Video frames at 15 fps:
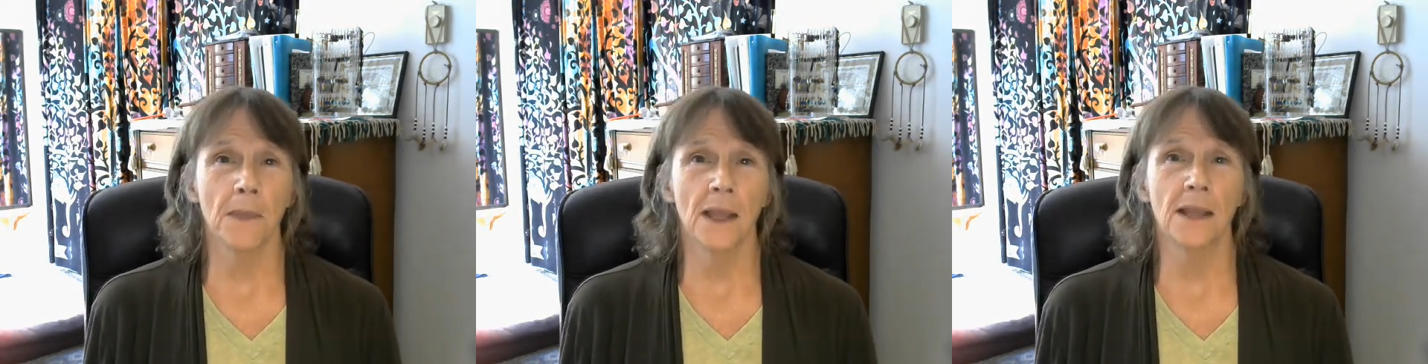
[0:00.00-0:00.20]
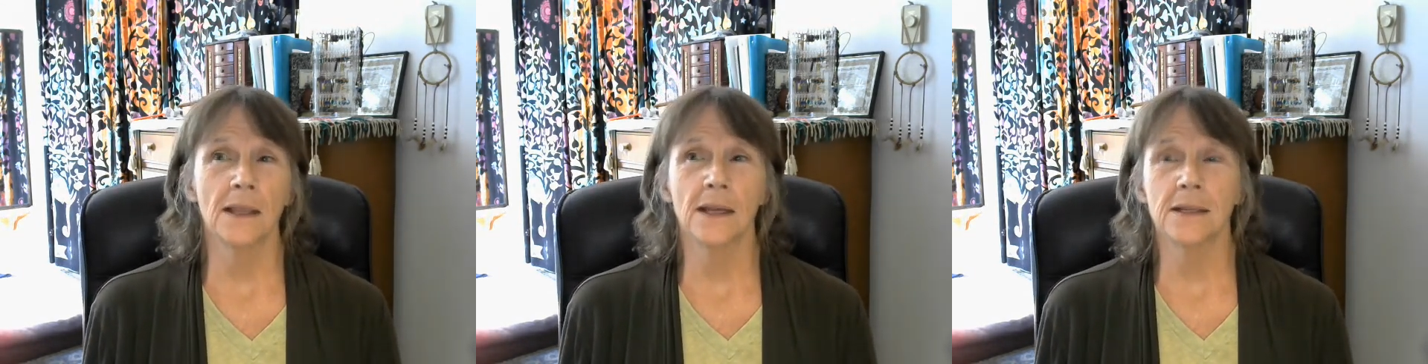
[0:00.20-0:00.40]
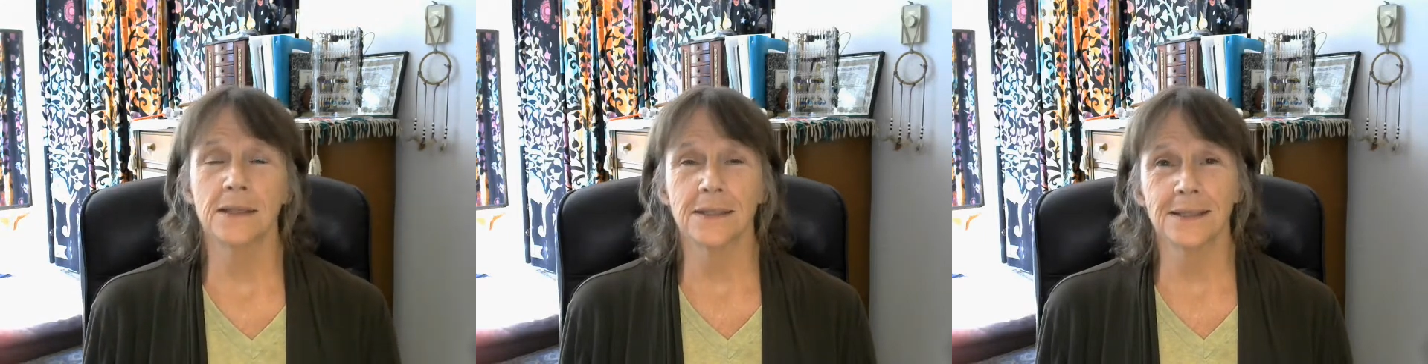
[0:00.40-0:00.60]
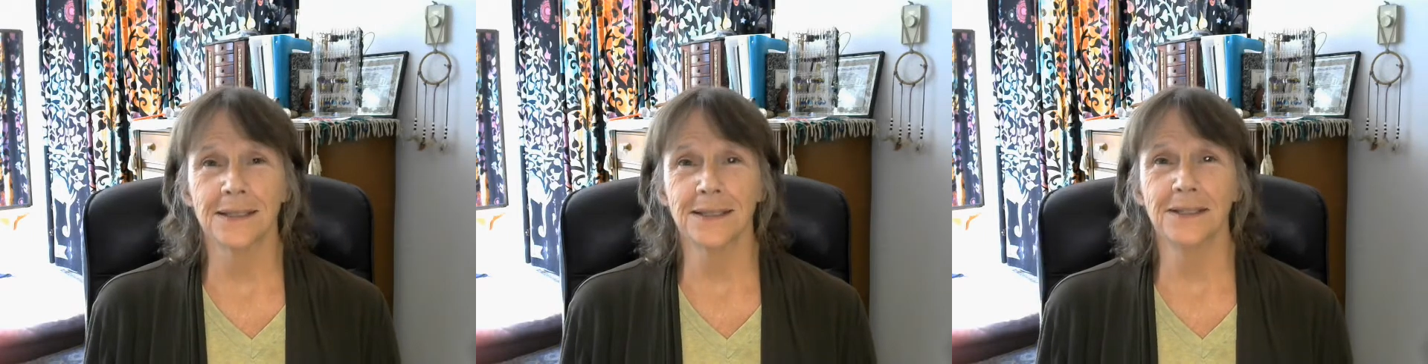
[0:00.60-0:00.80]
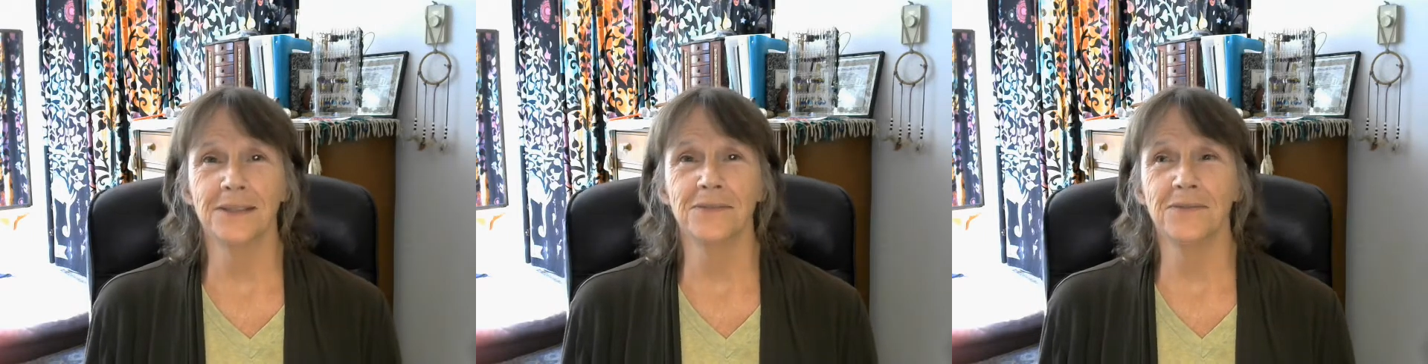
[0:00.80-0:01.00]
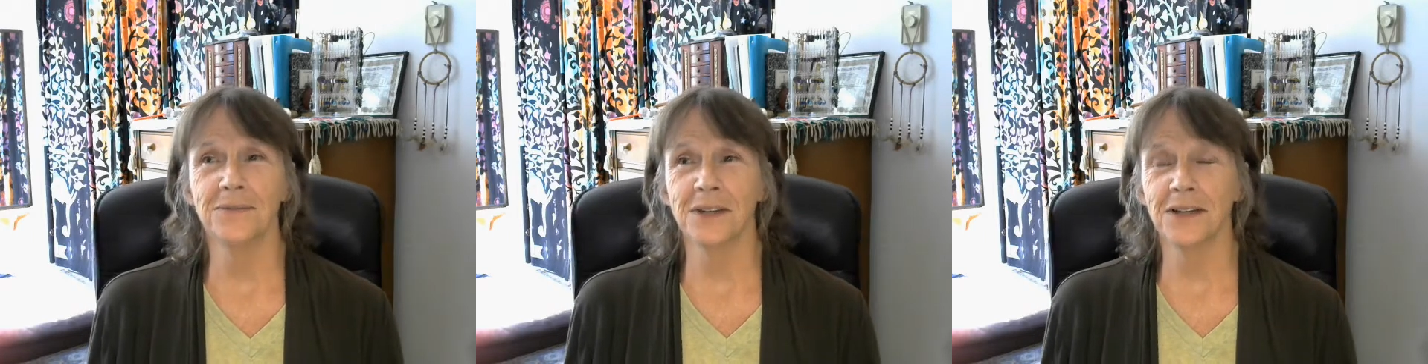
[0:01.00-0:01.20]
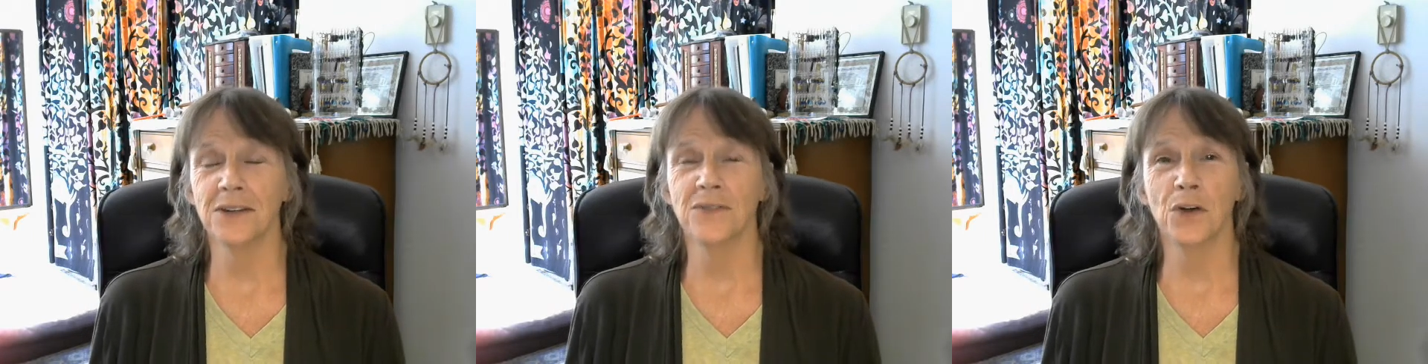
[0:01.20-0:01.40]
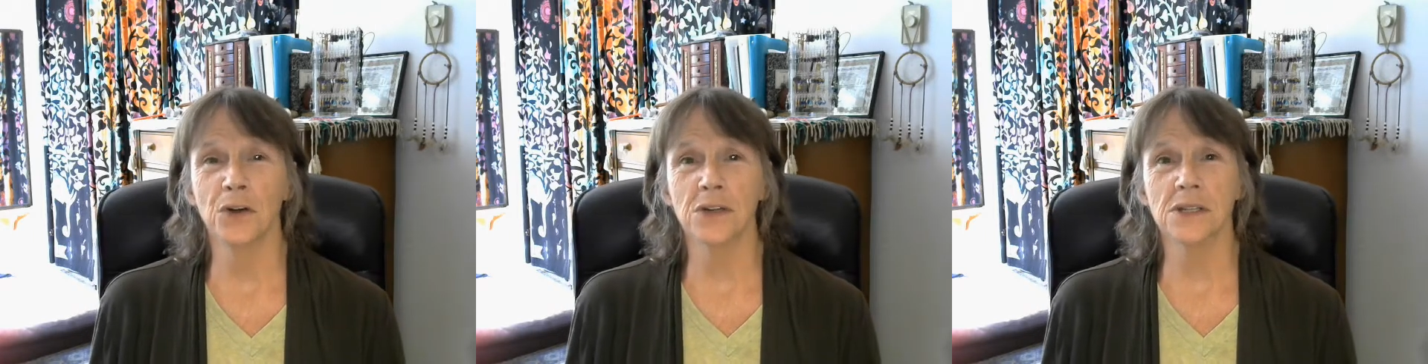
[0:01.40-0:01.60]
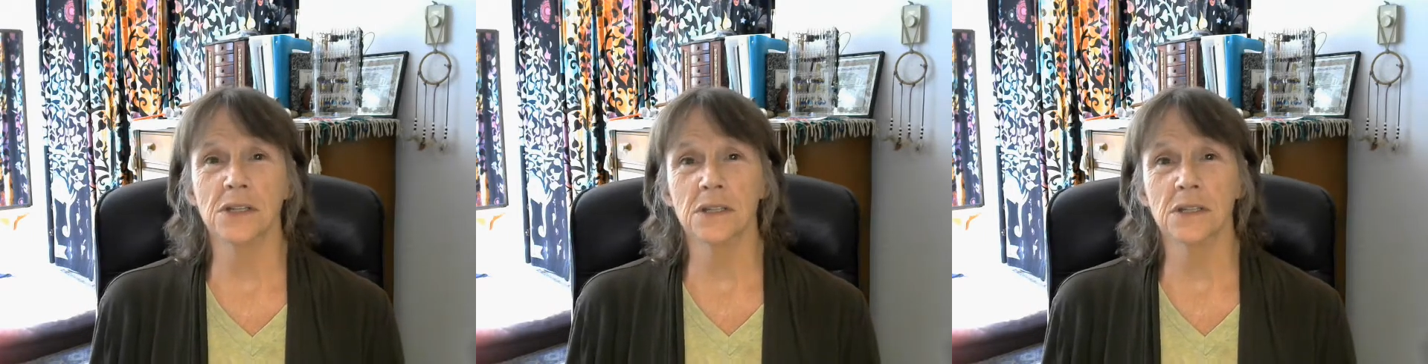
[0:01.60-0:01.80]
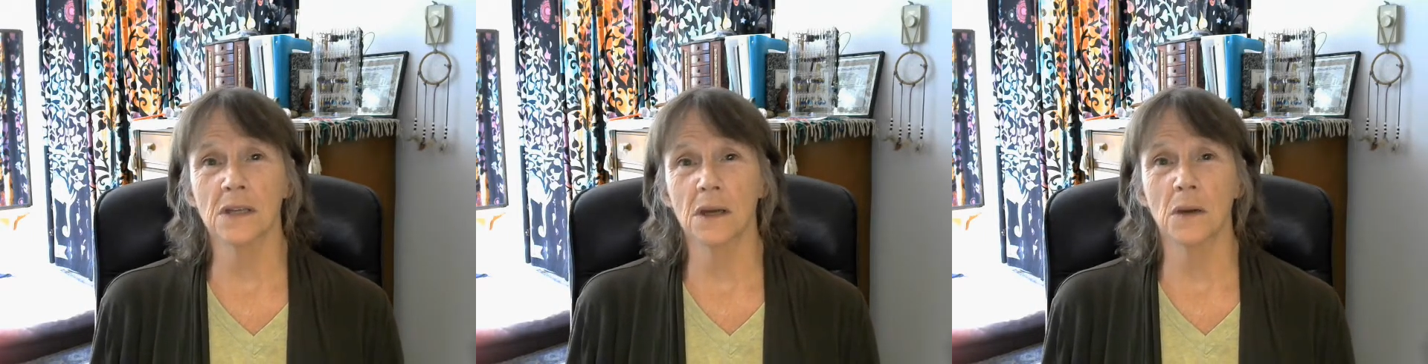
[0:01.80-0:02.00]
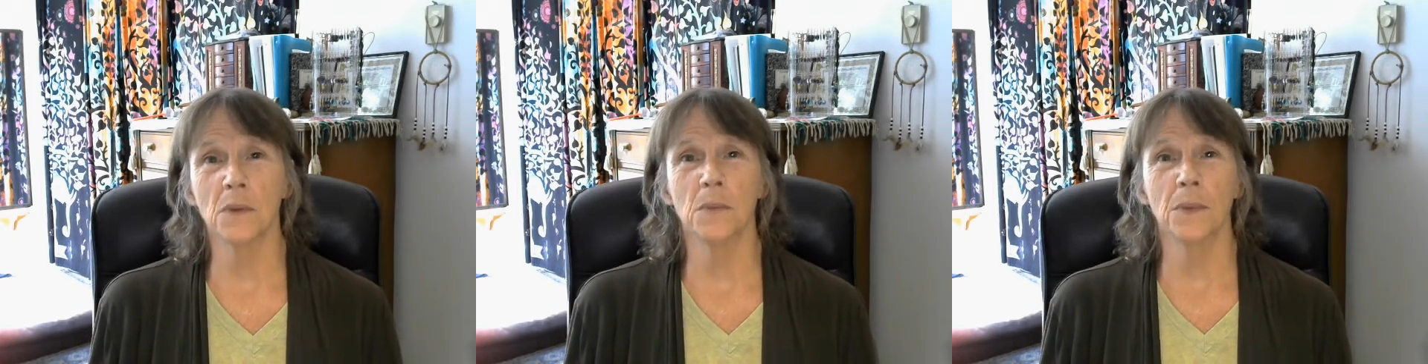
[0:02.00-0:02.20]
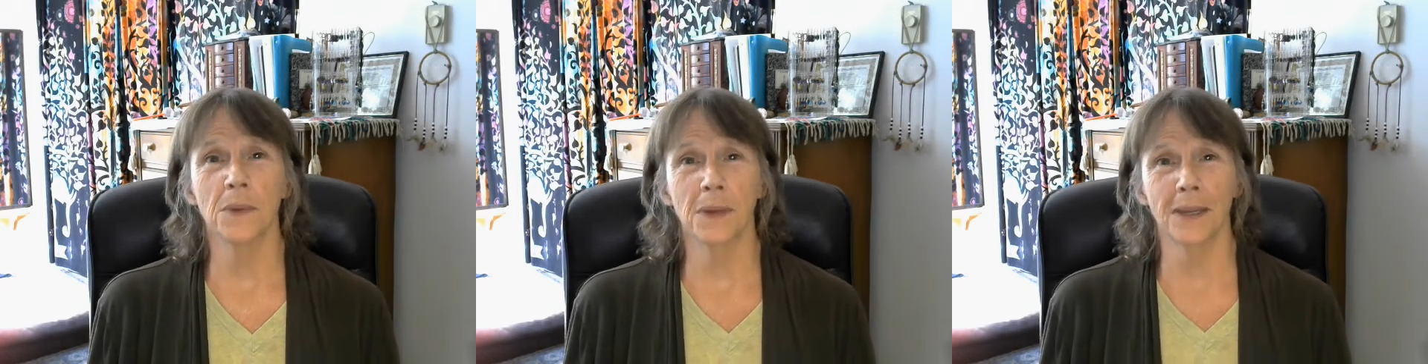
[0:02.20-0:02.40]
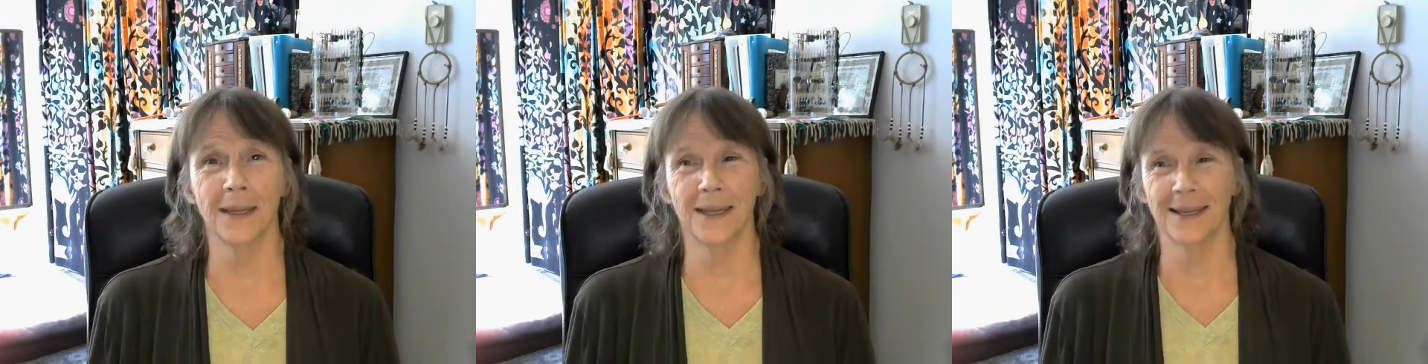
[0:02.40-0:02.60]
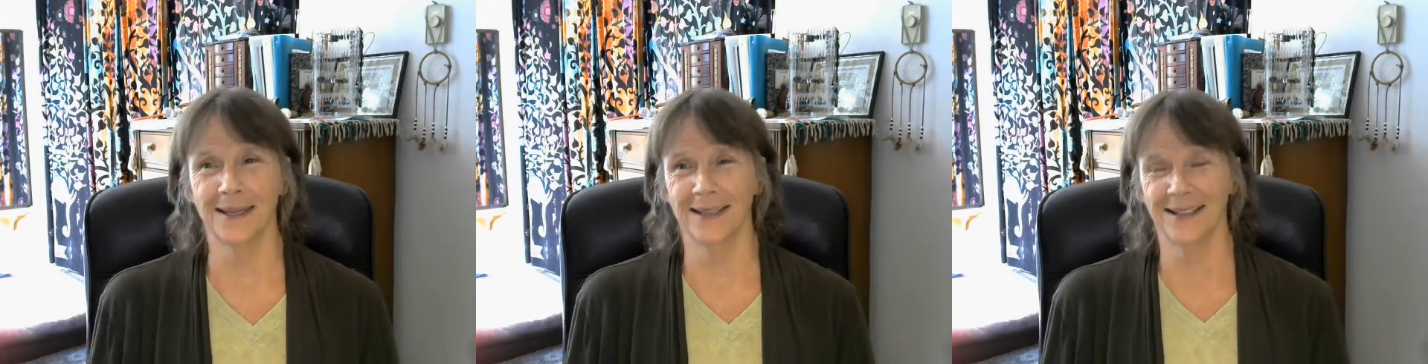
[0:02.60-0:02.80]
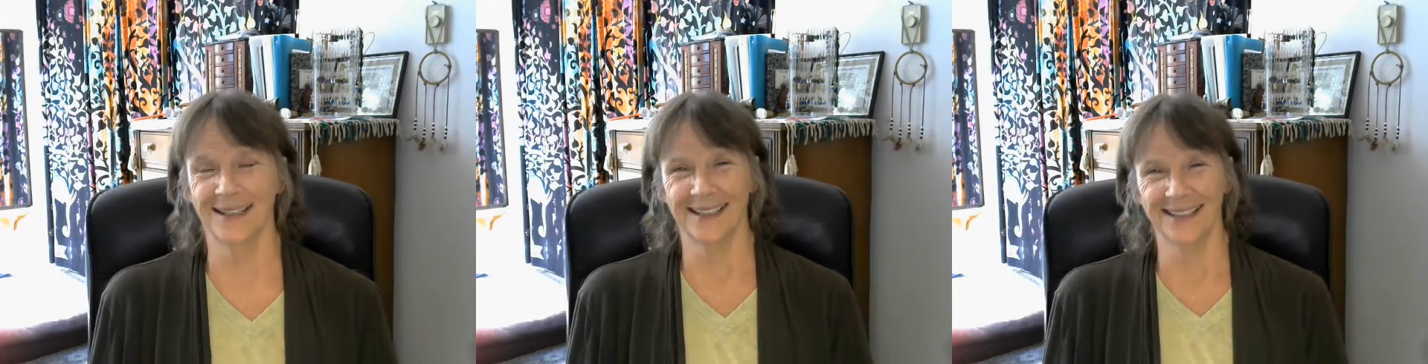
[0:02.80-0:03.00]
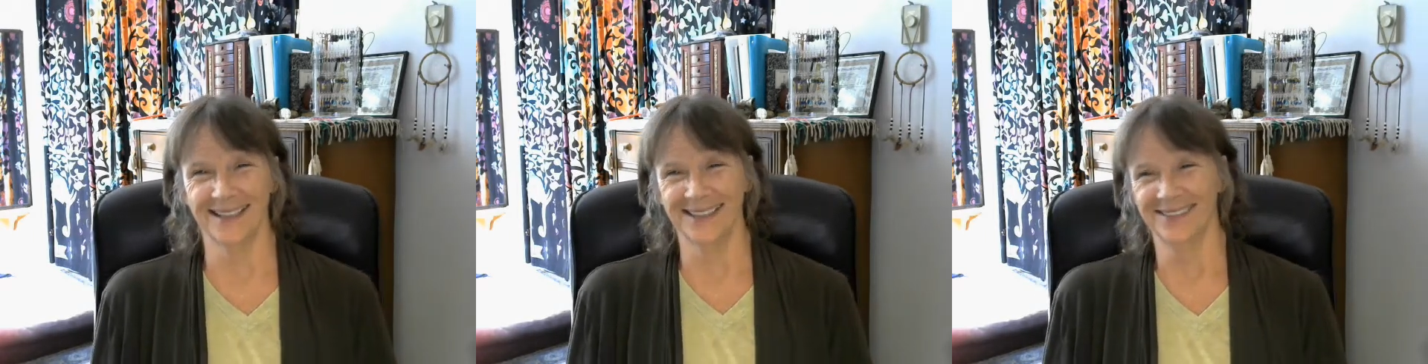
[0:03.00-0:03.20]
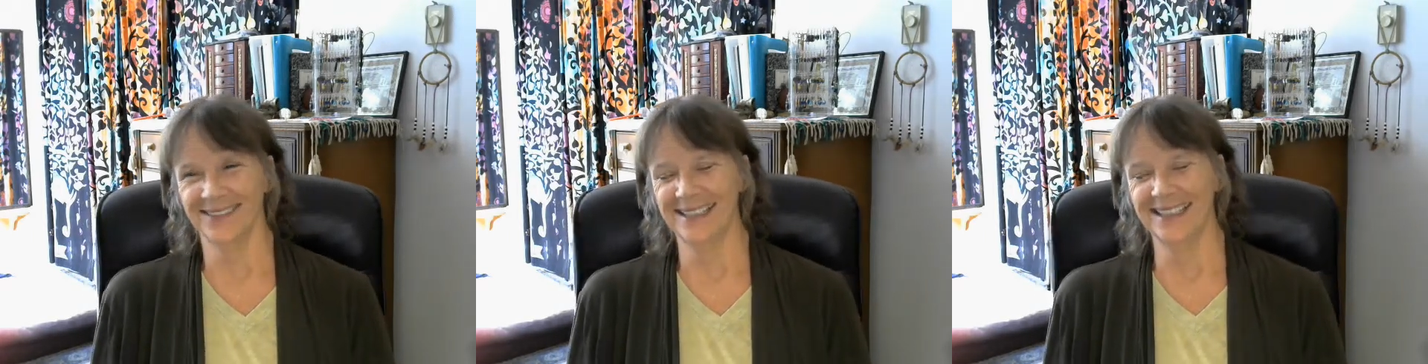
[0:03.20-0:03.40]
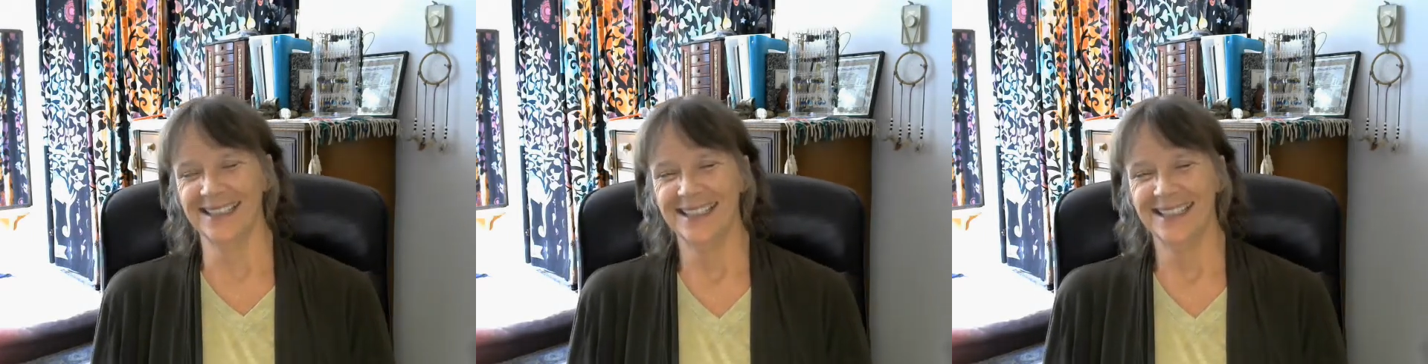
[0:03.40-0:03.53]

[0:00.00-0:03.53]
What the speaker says: I like to think of Forrest Gump when